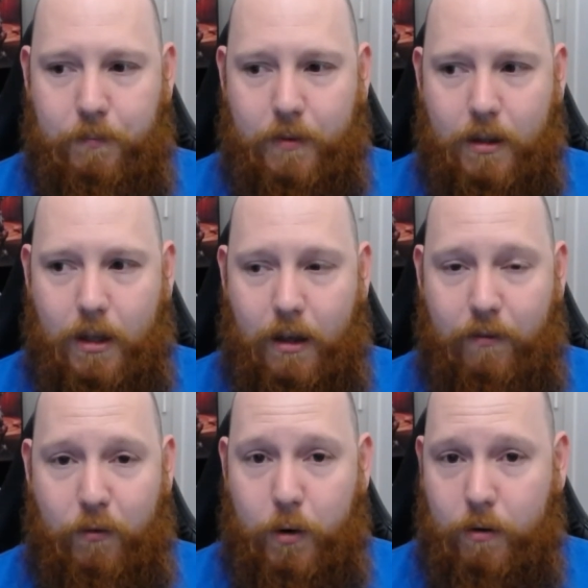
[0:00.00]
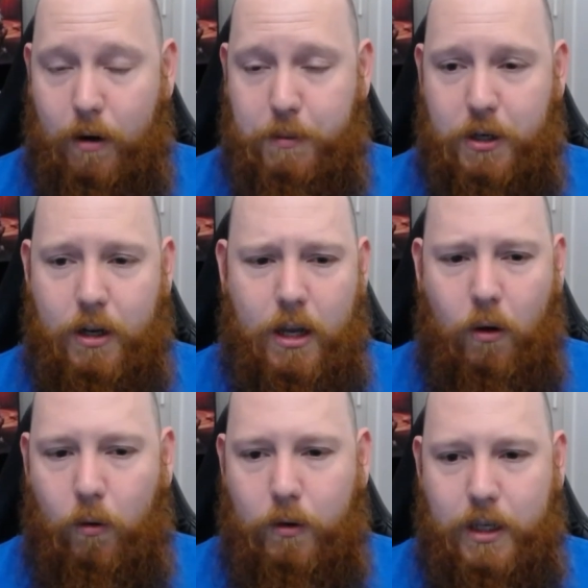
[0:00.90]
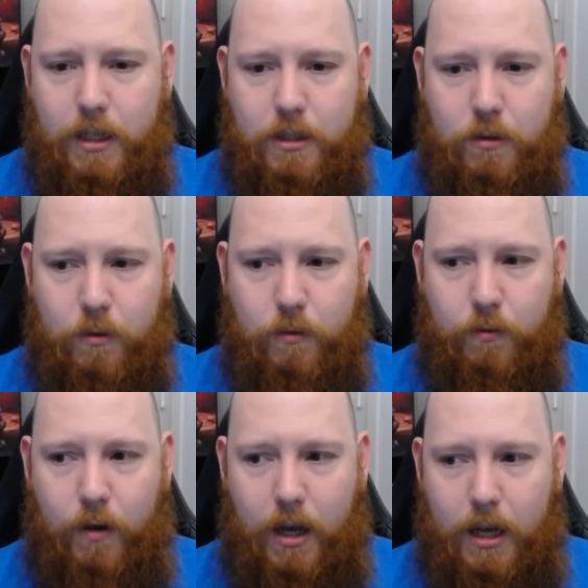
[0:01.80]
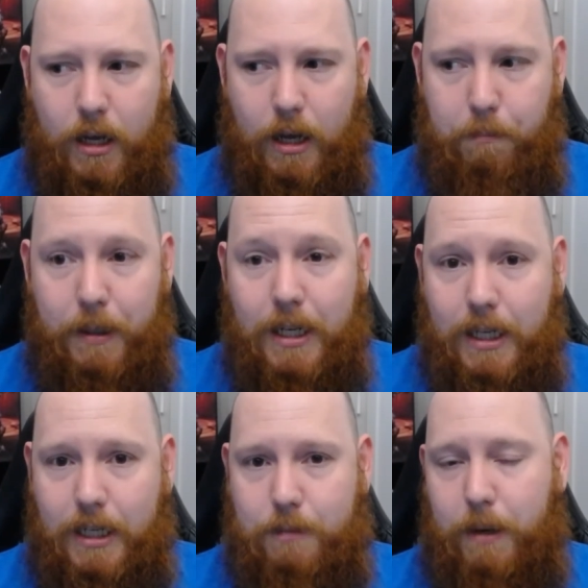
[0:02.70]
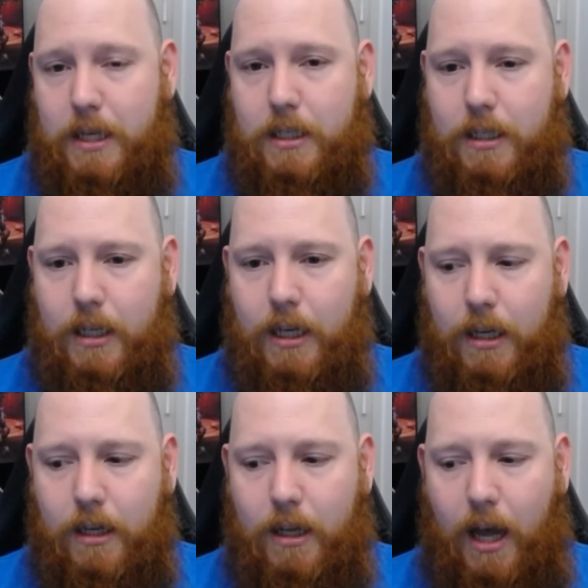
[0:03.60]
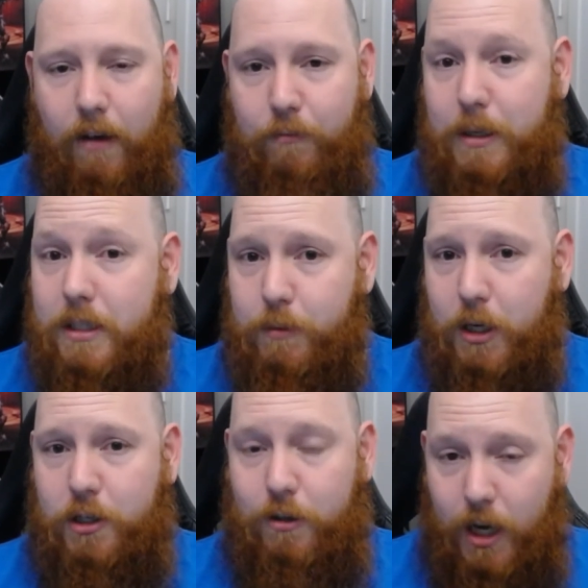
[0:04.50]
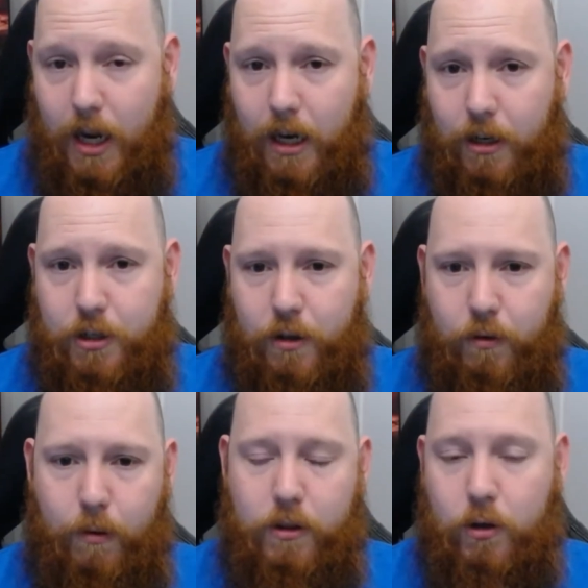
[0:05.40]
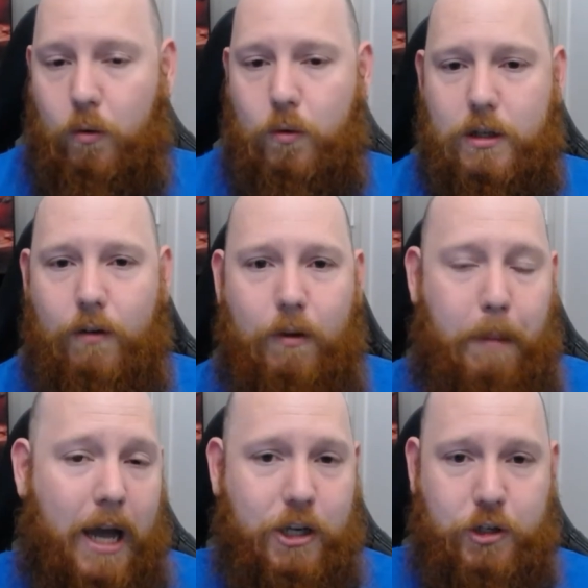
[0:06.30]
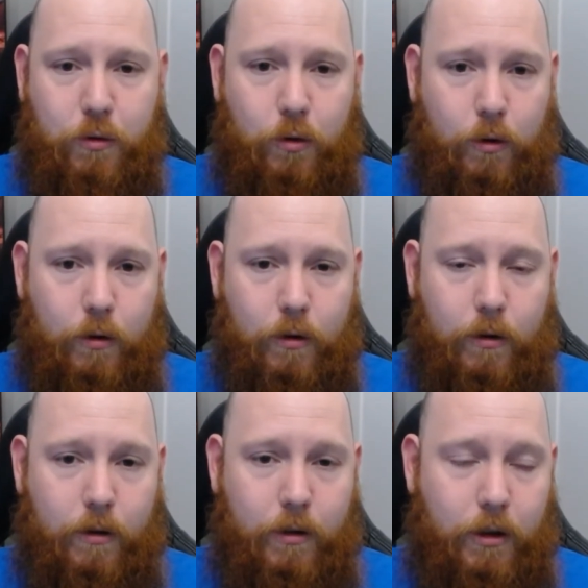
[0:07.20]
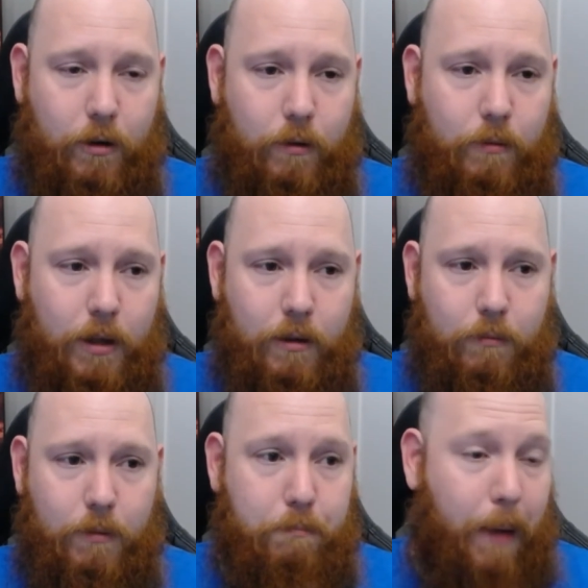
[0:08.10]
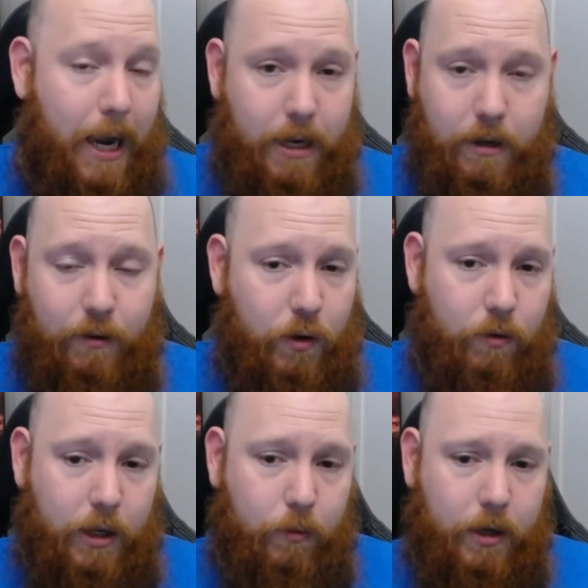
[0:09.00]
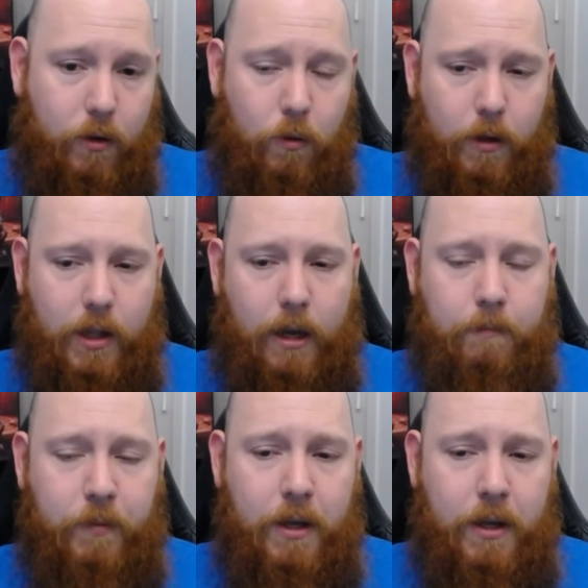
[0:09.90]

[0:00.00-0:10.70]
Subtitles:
Void Eruption. All these sort of abilities basically have been subject to change throughout the course of a patch, or beta, if you really want to call it that.